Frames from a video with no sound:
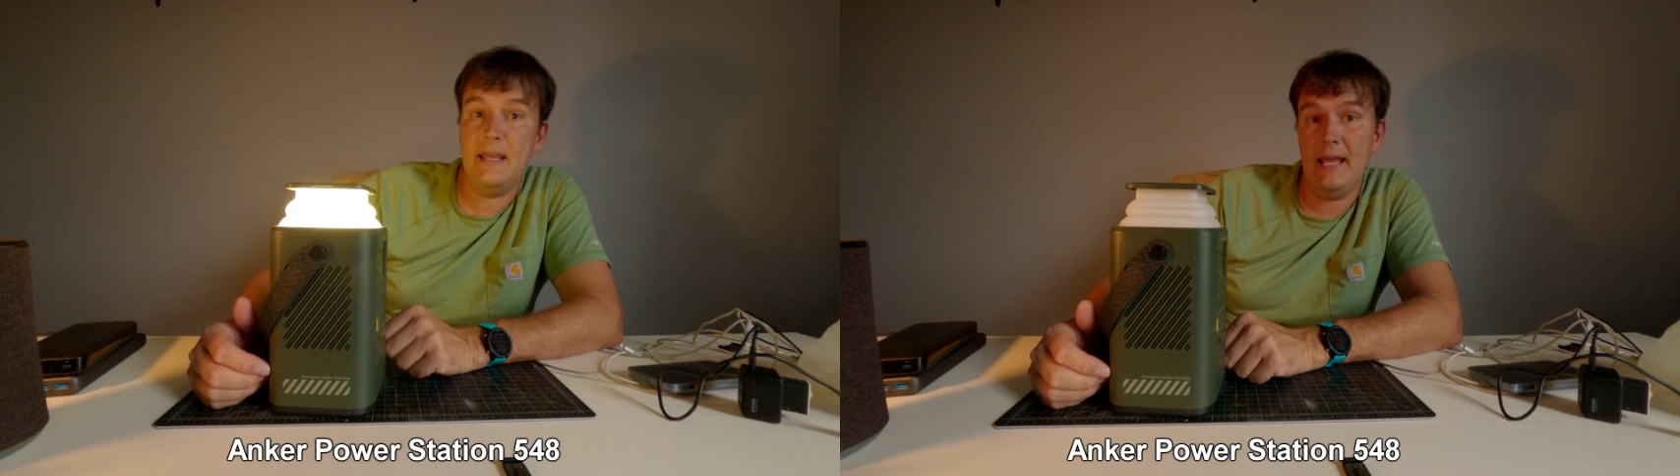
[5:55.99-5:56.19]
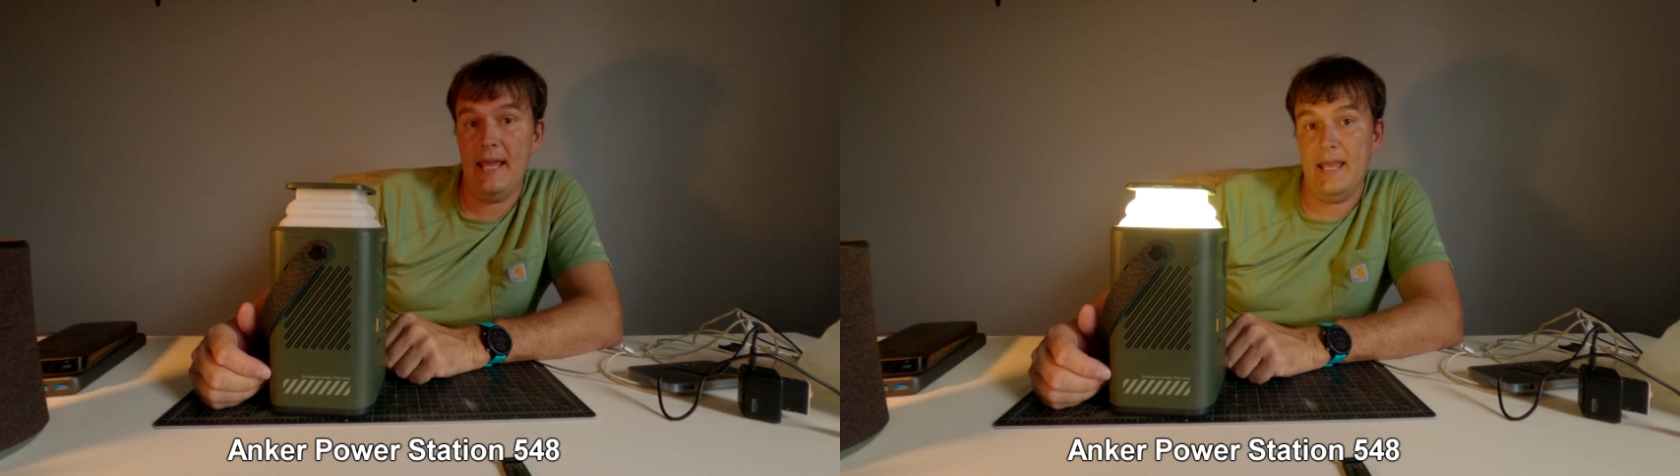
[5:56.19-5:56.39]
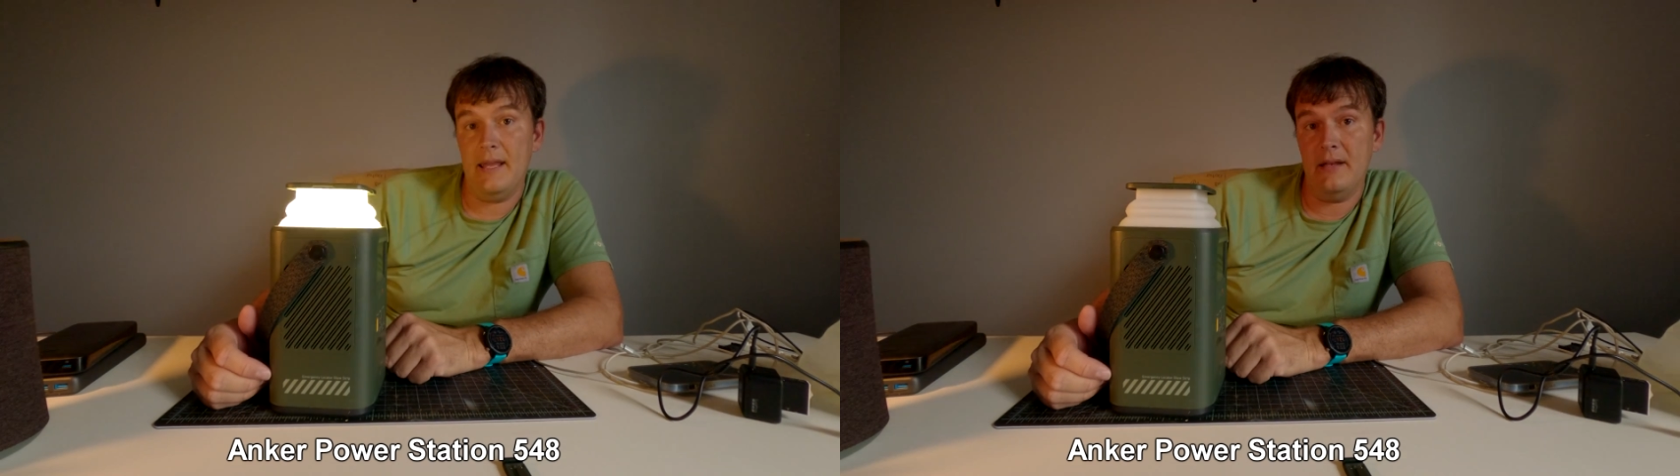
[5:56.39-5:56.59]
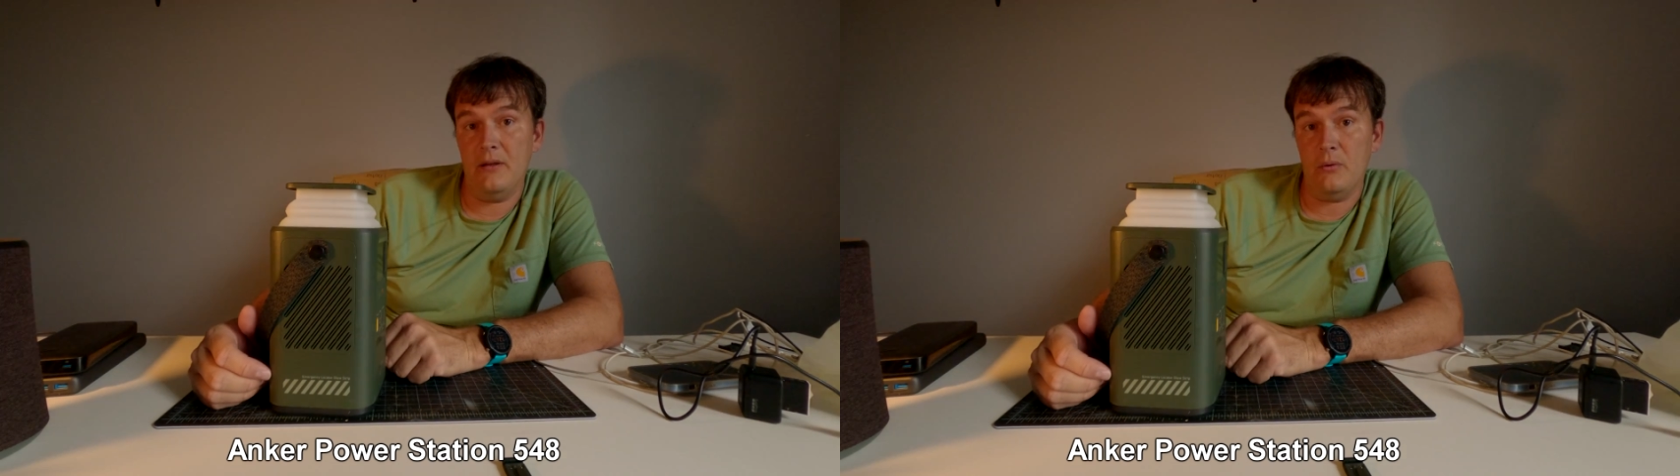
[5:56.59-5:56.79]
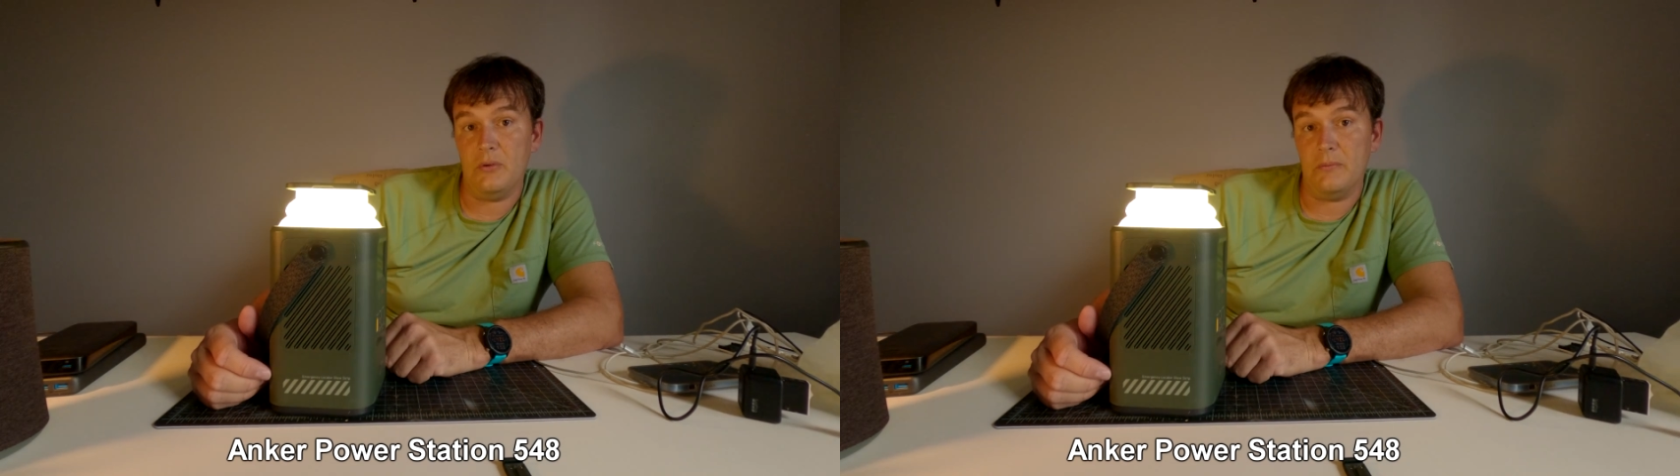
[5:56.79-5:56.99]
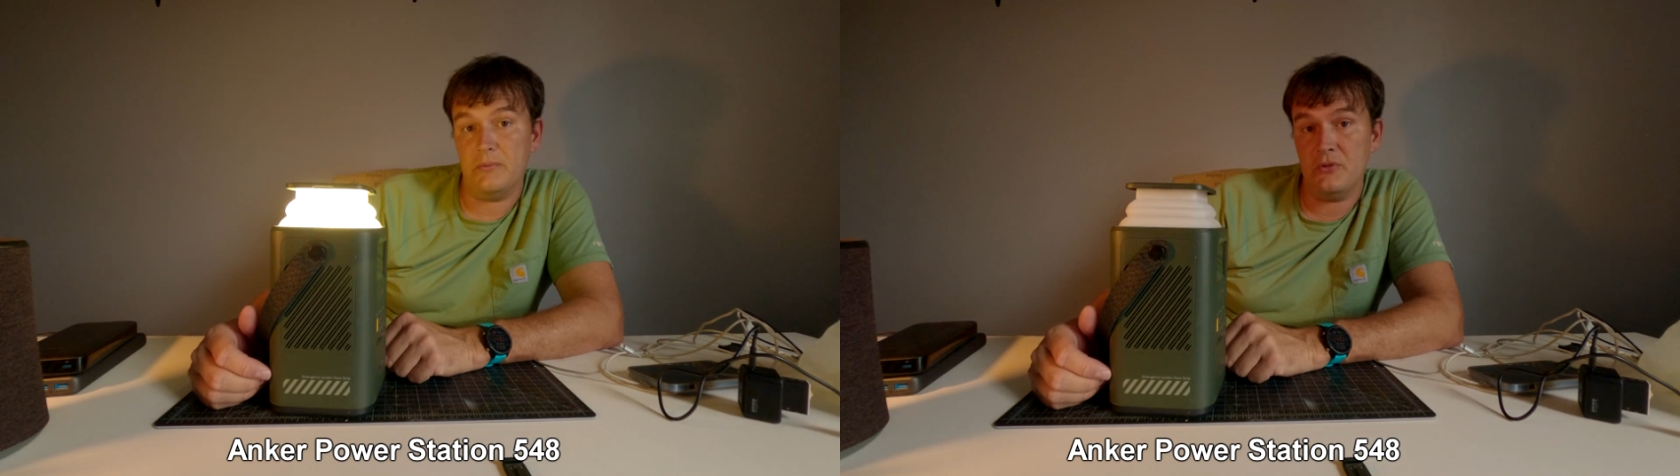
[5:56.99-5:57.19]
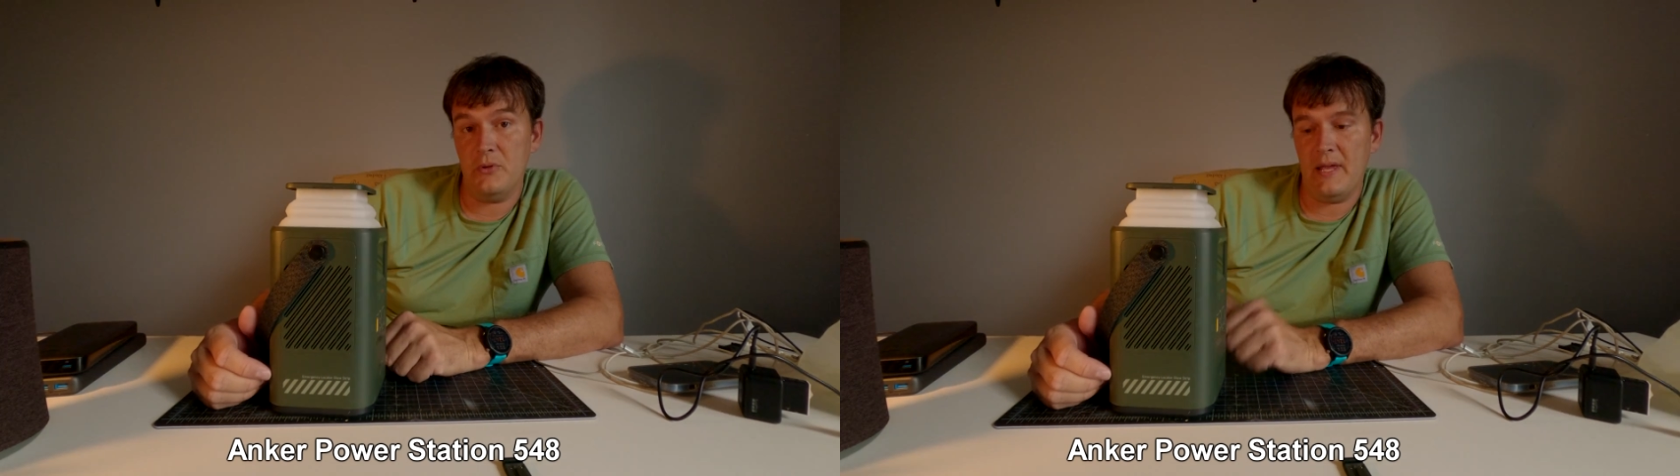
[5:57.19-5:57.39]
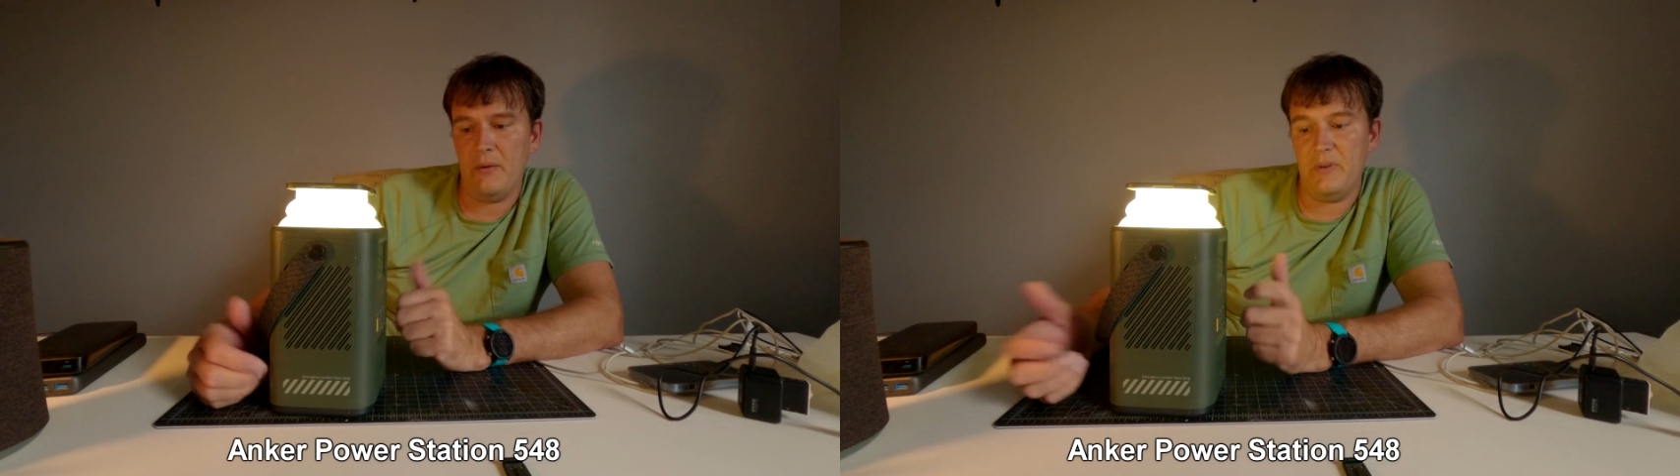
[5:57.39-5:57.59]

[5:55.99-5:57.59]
and it will do that.